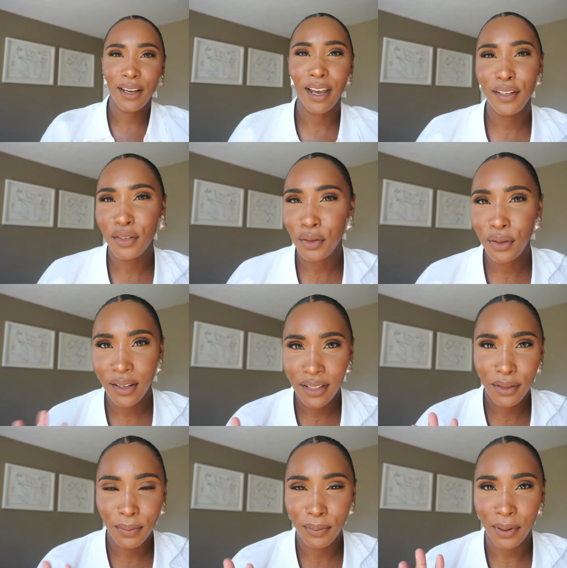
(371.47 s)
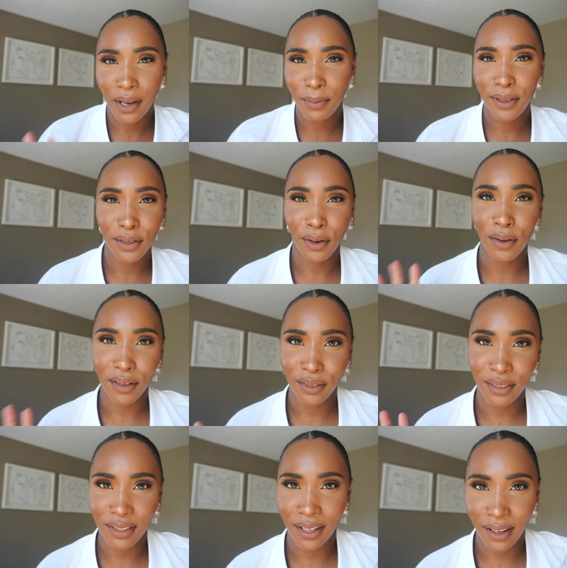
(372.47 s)
I know you guys probably don't
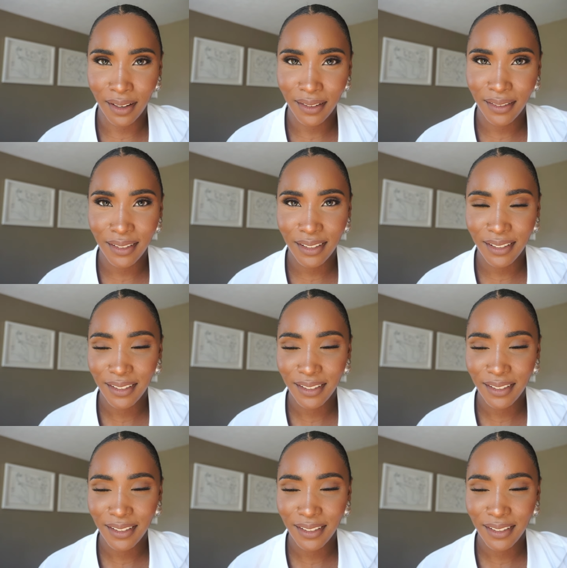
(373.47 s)
understand